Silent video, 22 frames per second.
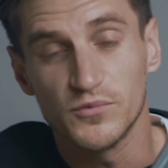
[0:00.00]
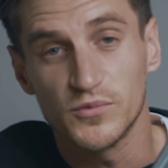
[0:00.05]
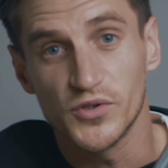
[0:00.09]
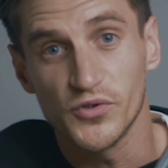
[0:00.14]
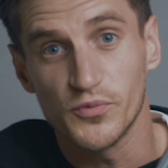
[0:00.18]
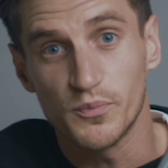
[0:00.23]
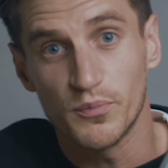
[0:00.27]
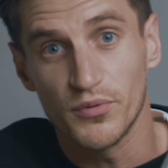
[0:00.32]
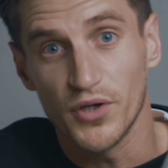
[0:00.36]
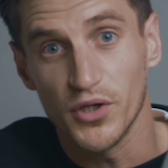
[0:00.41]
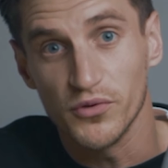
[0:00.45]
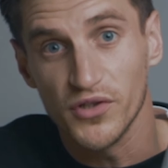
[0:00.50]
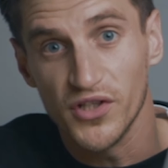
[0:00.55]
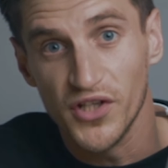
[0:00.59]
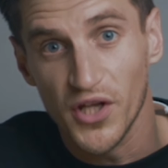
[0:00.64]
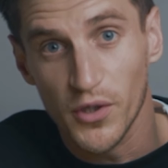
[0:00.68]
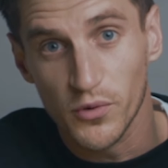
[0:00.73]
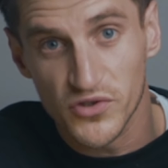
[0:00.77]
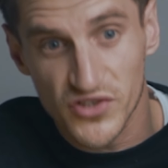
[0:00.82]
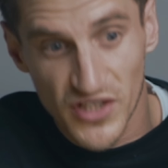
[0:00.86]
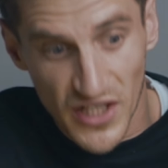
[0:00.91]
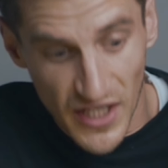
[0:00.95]
Just broke the
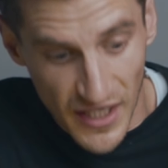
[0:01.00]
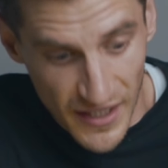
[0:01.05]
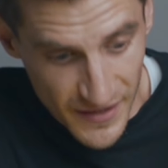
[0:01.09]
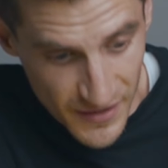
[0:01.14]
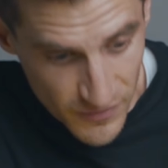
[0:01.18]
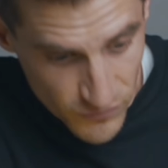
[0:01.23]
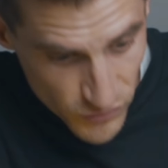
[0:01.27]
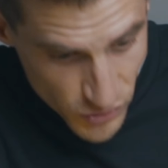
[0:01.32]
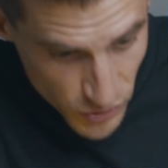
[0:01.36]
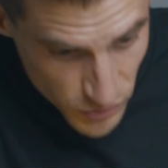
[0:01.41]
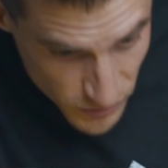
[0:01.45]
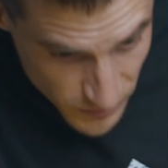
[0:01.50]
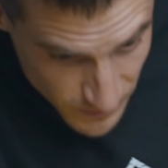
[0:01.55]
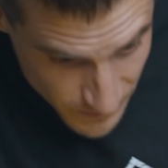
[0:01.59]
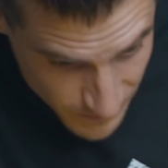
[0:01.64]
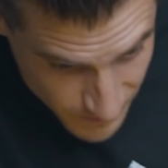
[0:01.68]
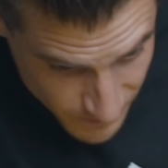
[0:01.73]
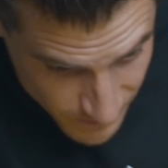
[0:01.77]
no sliding rule.